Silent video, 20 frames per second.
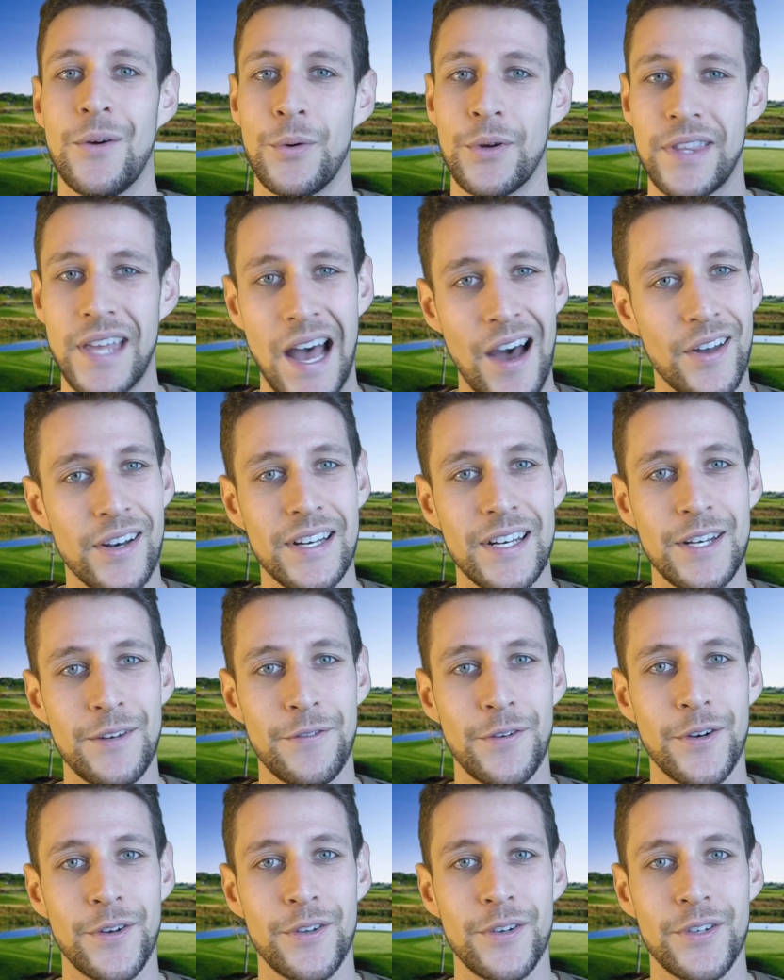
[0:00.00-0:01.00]
Without any
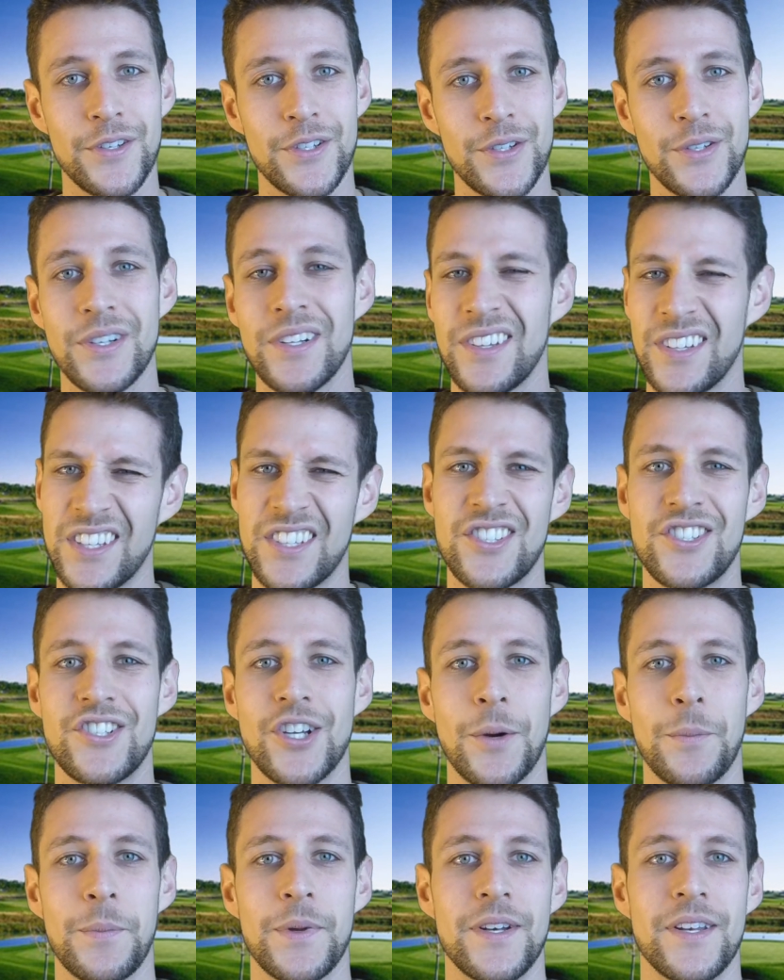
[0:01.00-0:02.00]
further ado, let's
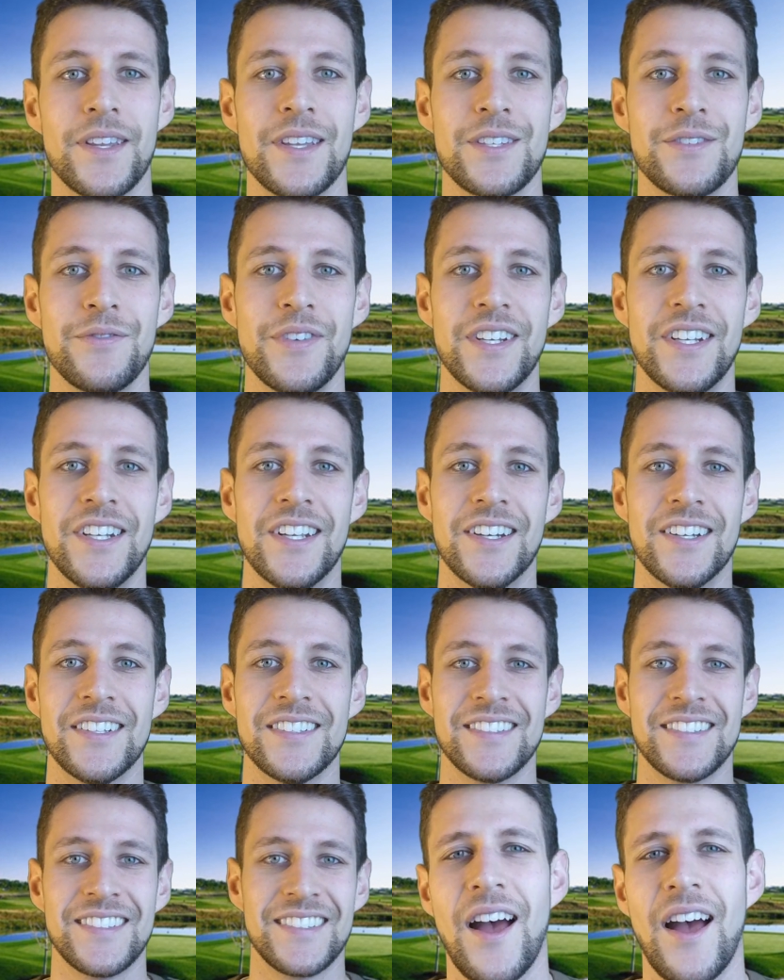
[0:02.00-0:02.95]
jump into this video.